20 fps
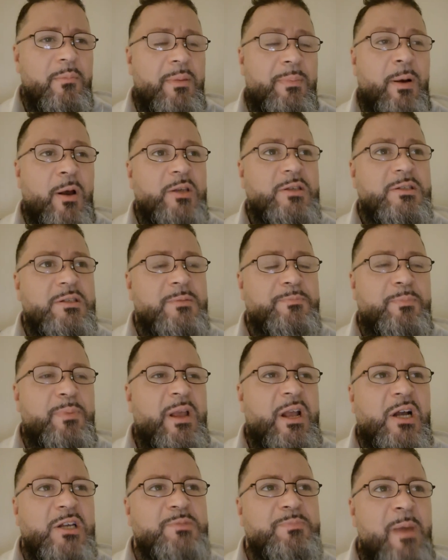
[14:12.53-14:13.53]
Because
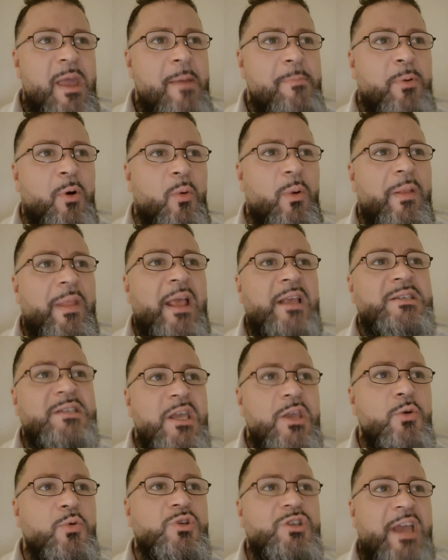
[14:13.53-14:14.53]
people, when they
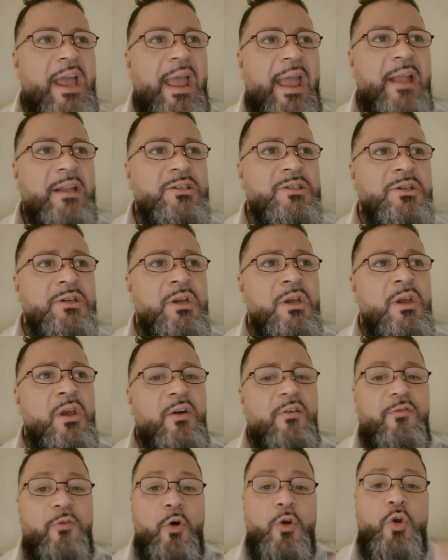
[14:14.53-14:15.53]
see you change
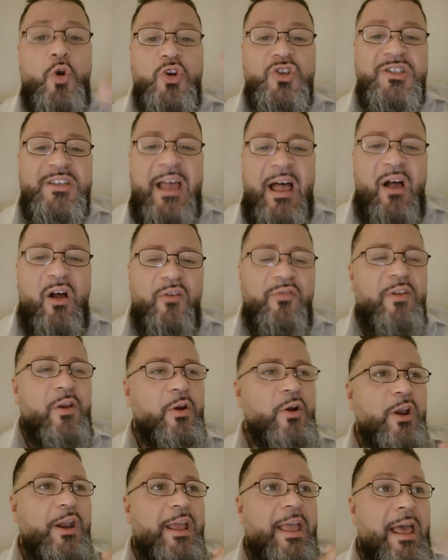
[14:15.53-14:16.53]
for yourself,
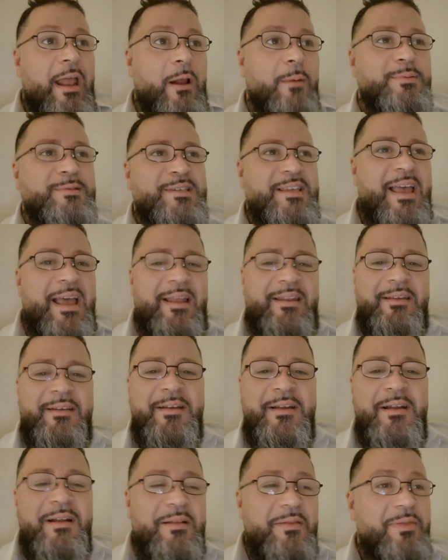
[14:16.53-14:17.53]
they're going to get upset.
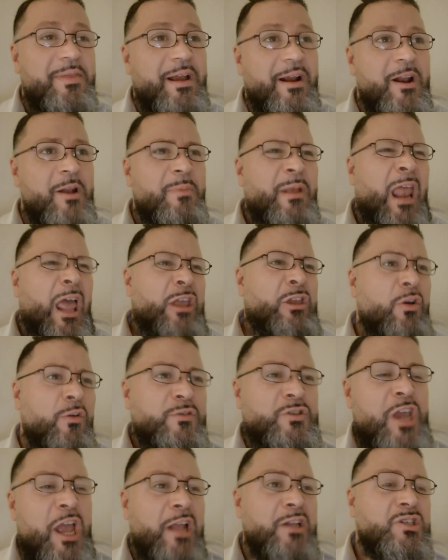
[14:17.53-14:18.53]
They're going to be like,
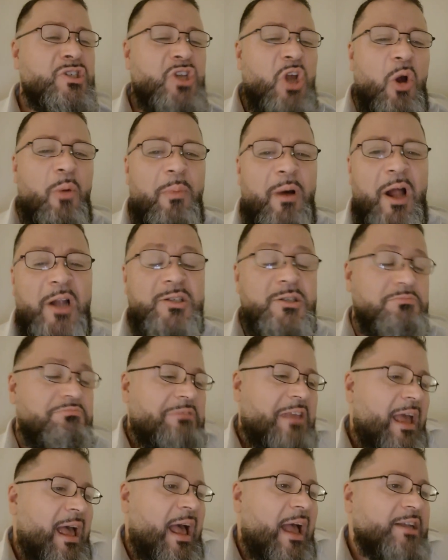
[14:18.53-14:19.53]
you've changed so much.
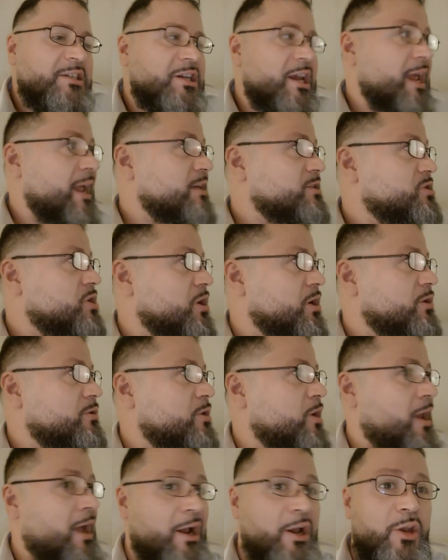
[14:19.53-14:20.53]
Yeah, I changed. Good.
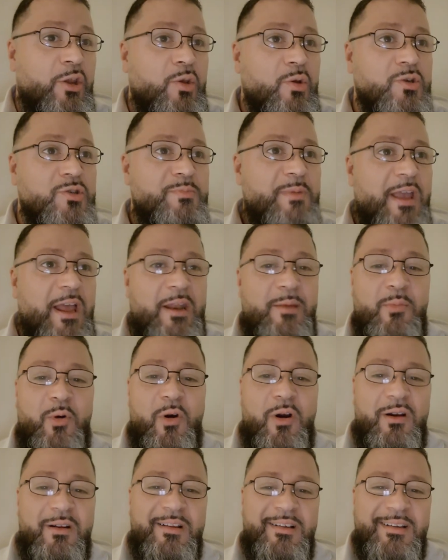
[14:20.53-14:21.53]
You're not going to use me
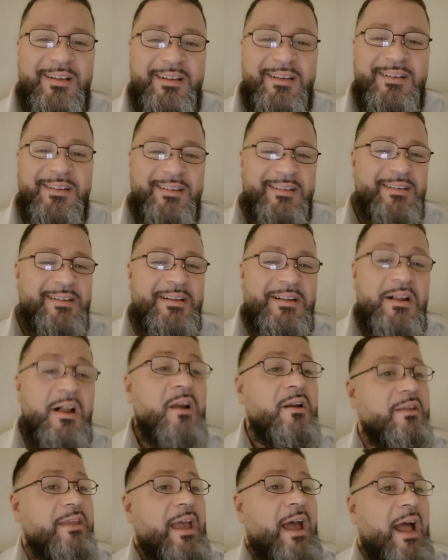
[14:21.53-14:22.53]
anymore.
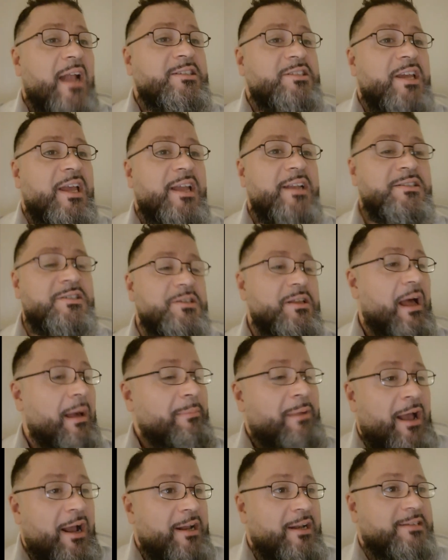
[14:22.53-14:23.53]
Yeah, I changed.
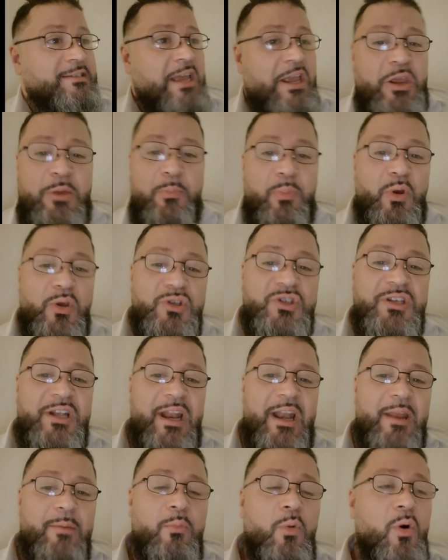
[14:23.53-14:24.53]
I'm not going to take your
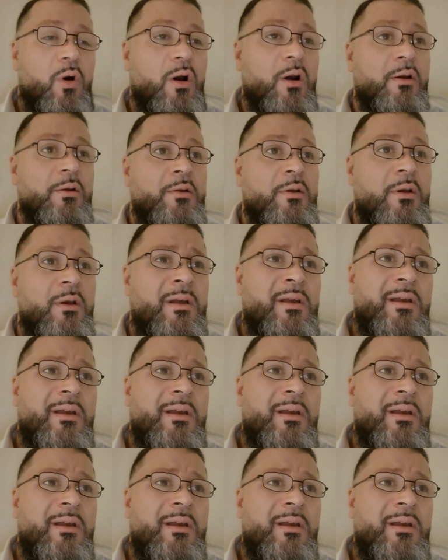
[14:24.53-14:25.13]
bullshit anymore.